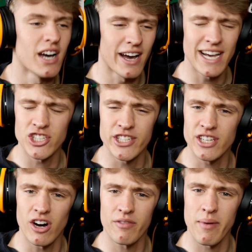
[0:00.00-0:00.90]
I
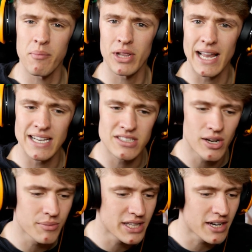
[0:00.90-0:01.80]
actually can't remember the last
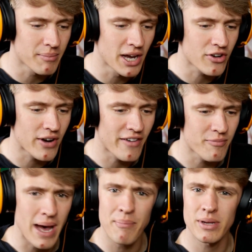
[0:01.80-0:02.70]
time we did a
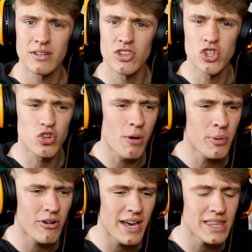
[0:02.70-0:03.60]
Minecraft map. The
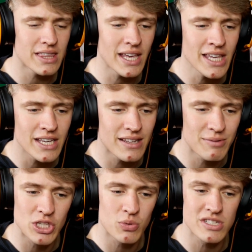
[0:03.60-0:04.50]
dropper, I think,
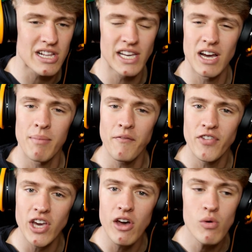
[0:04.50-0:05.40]
which was like a
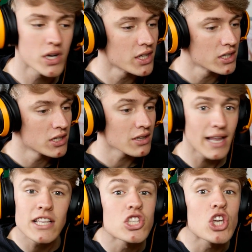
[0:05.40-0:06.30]
month ago.
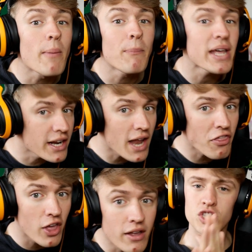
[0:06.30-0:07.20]
Let's jump in
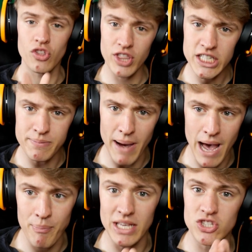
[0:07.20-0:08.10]
another. So this
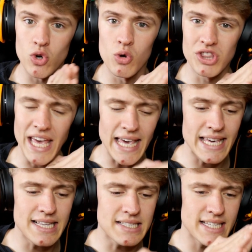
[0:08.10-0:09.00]
map is called the
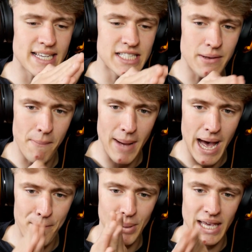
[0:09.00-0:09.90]
easiest
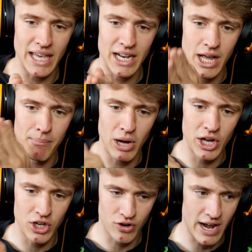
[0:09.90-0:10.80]
map in
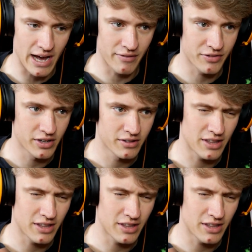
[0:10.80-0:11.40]
Minecraft.